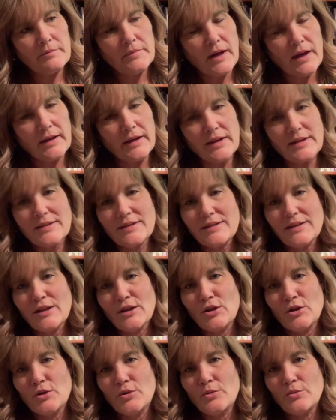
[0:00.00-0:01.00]
I guess
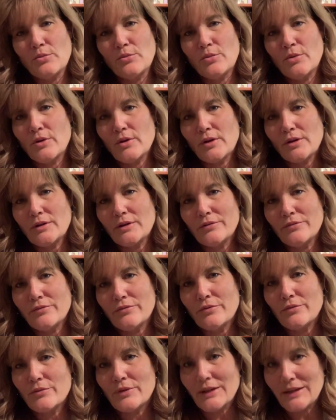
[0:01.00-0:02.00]
in the world of
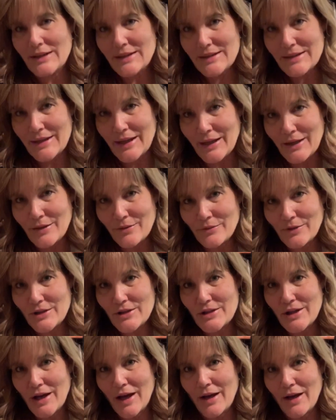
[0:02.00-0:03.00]
real estate,
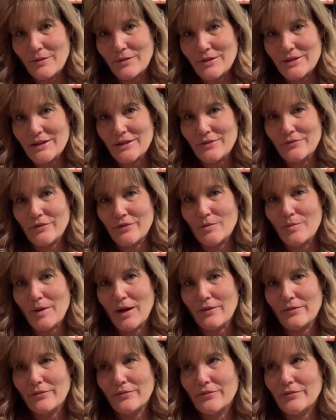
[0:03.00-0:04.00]
which I was in for
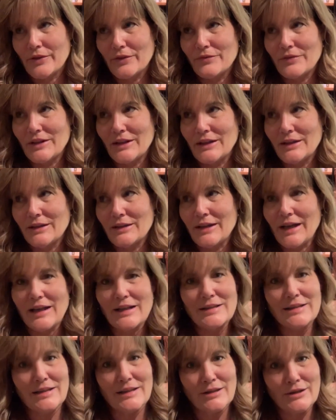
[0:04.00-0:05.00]
about 15 to
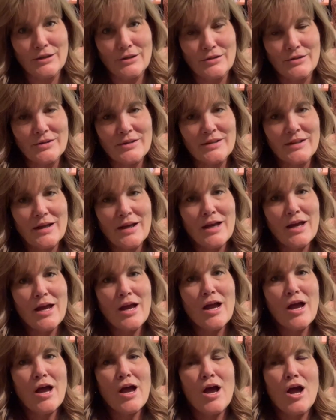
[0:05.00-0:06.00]
18 years,
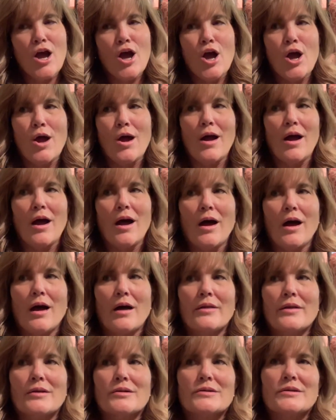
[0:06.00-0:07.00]

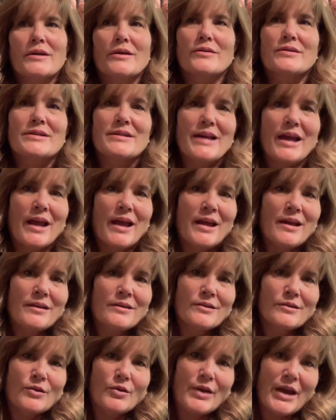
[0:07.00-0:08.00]
there's a
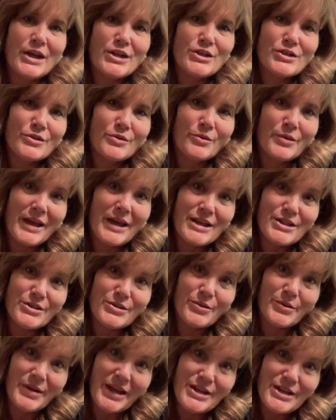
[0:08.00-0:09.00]
saying, location, location,
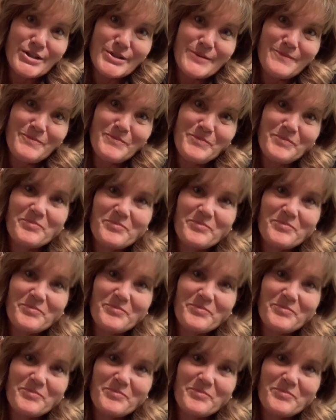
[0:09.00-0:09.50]
location.